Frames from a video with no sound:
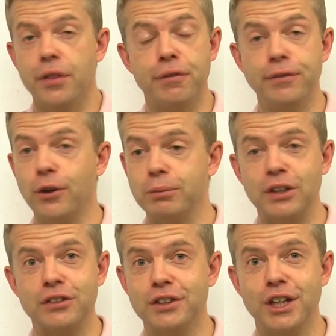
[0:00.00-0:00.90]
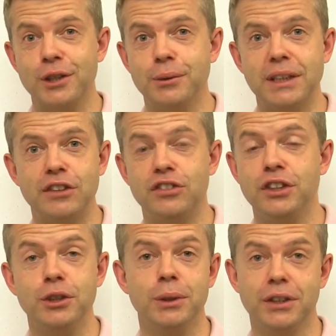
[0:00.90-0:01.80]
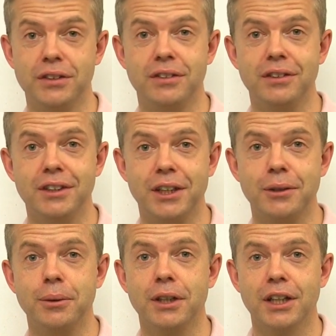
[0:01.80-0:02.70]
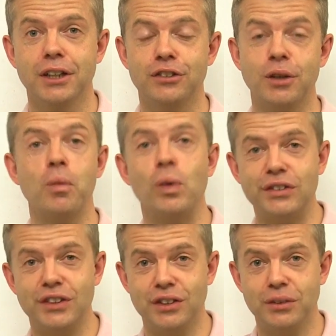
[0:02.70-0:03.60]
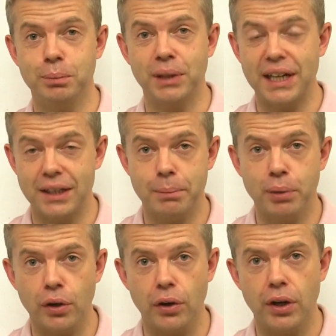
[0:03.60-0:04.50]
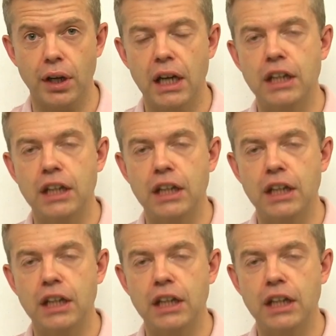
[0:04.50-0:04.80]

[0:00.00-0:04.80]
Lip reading: The flop doesn't know it's you and, some wizard playing the pot.